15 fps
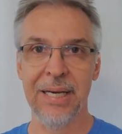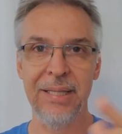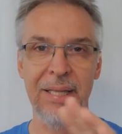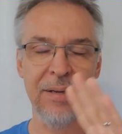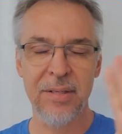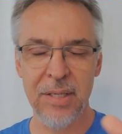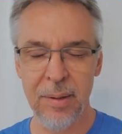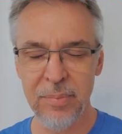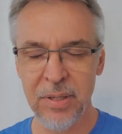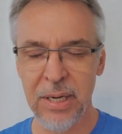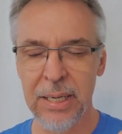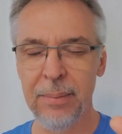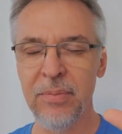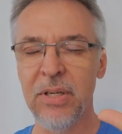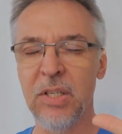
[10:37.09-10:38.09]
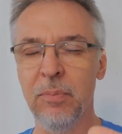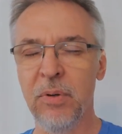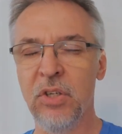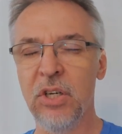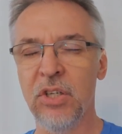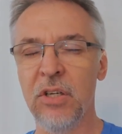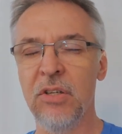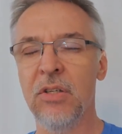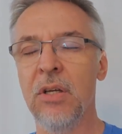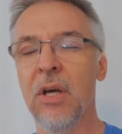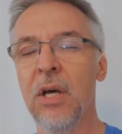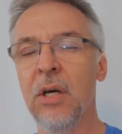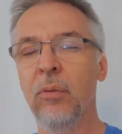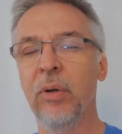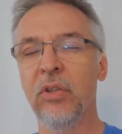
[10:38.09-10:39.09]
I think sometimes as magicians,
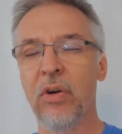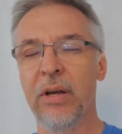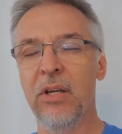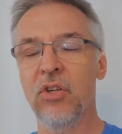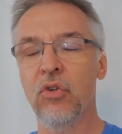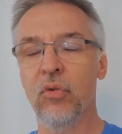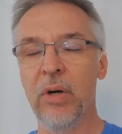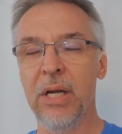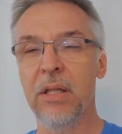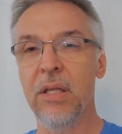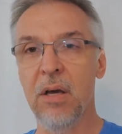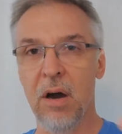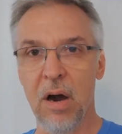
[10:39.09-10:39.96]
we try to trick the